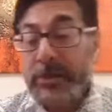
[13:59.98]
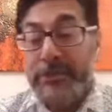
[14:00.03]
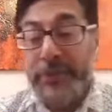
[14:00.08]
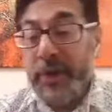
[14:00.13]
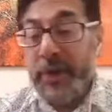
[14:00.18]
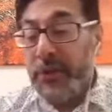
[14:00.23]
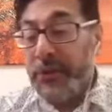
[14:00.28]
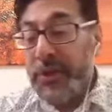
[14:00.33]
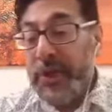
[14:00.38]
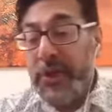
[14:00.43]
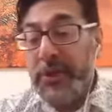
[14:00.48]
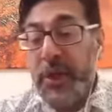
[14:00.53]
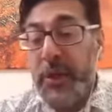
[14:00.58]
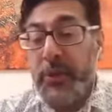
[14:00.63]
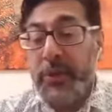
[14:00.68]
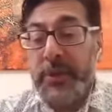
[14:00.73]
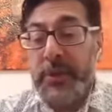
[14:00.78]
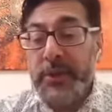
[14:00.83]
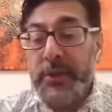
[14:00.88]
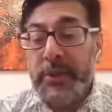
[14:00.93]
Fear of the
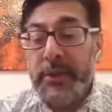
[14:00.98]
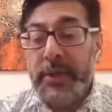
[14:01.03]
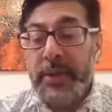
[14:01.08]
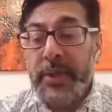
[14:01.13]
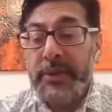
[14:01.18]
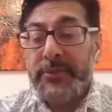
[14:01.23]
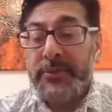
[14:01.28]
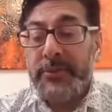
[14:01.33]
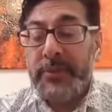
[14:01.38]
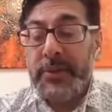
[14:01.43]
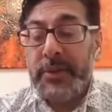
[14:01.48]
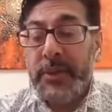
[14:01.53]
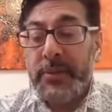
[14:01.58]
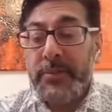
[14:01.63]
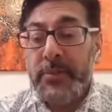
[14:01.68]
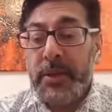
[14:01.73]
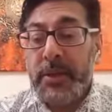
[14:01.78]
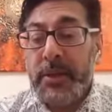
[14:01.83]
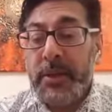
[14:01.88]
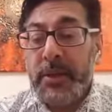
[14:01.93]
unknown, leave. Yeah.
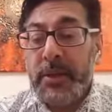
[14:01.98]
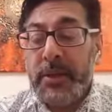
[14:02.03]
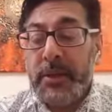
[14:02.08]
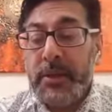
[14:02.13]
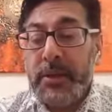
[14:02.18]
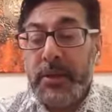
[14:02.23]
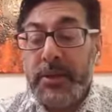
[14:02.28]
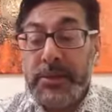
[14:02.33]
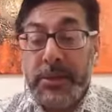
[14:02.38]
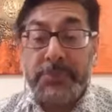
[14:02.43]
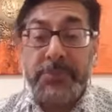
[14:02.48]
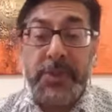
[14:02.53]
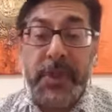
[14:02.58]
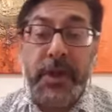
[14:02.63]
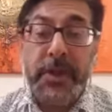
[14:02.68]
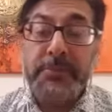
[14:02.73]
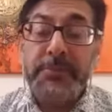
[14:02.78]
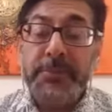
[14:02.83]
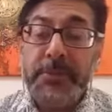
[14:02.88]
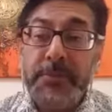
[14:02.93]

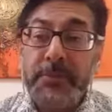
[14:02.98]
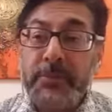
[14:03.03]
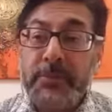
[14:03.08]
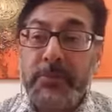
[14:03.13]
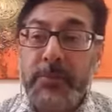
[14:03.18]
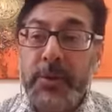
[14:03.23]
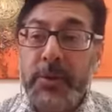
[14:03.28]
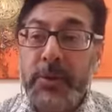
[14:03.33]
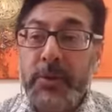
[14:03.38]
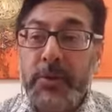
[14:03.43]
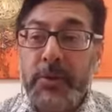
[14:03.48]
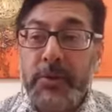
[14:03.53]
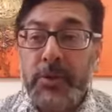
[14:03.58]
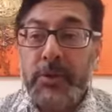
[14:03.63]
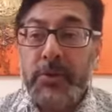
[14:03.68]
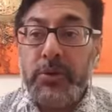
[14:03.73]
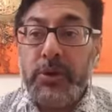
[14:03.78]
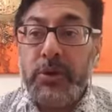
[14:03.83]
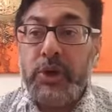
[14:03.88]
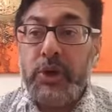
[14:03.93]
Sometimes
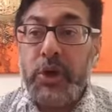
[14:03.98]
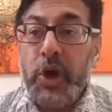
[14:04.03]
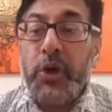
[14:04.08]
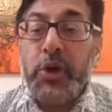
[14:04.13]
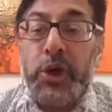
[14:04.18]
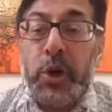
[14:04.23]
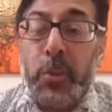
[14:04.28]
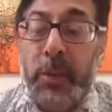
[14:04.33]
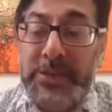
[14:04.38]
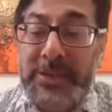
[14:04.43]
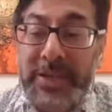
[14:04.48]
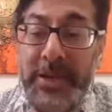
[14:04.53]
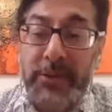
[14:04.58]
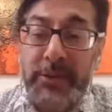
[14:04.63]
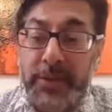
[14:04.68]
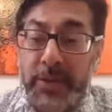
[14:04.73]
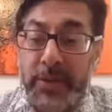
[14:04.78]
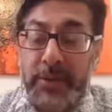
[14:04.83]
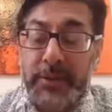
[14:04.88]
you don't know what's out